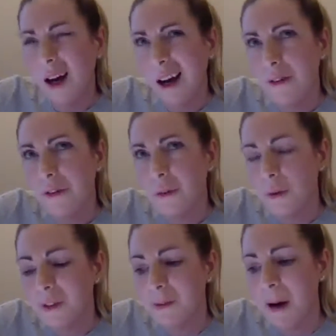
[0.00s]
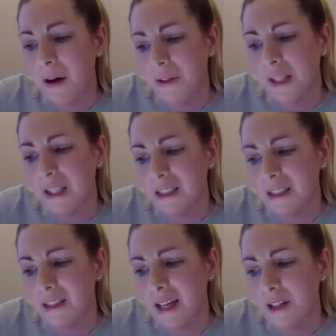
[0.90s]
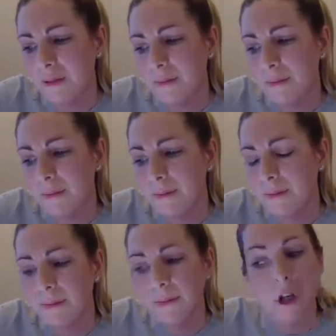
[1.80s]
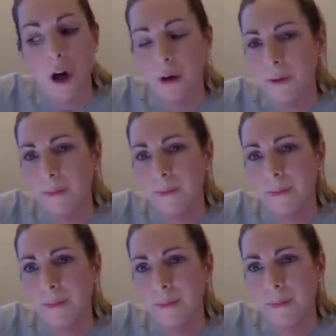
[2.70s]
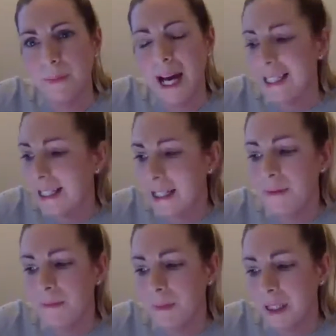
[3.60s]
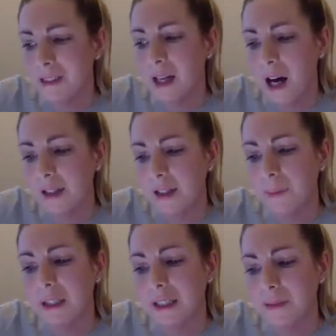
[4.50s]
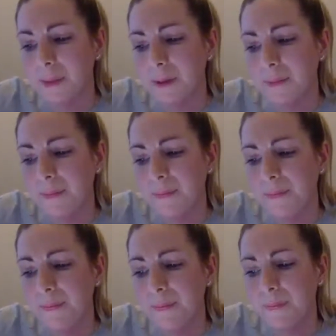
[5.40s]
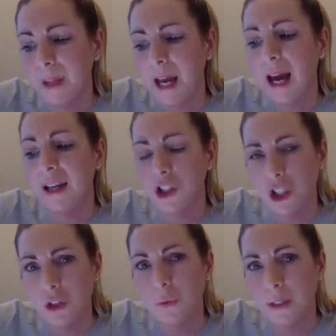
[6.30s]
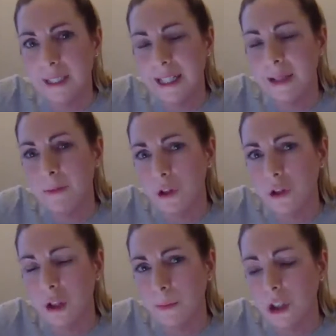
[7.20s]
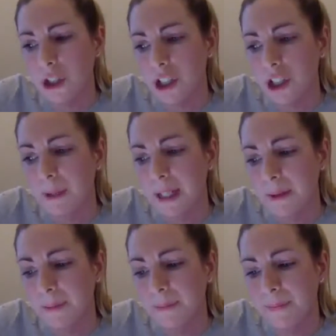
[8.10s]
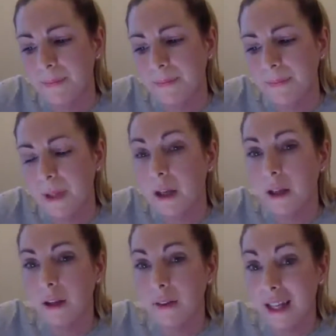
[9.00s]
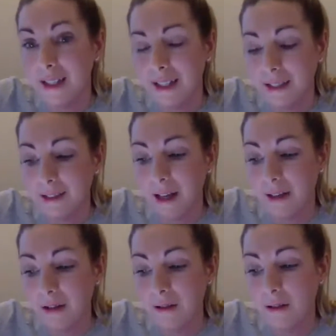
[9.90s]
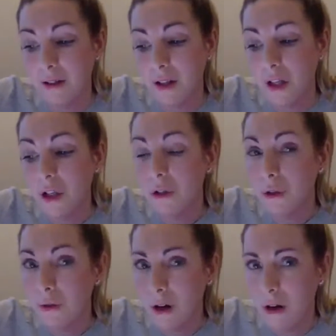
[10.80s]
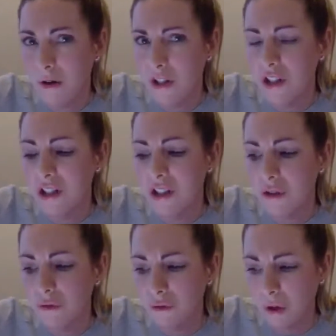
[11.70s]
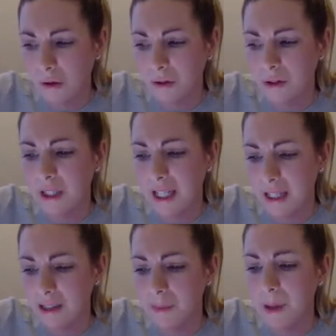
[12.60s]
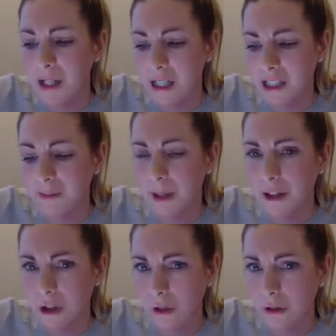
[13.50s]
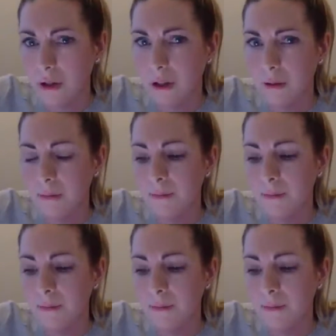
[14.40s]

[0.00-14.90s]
I thought about this and said, "No, I didn't mean to hurt the policeman. I just wanted him to stop touching me." Then he said, "You know that it is wrong to hit a policeman, don't you?"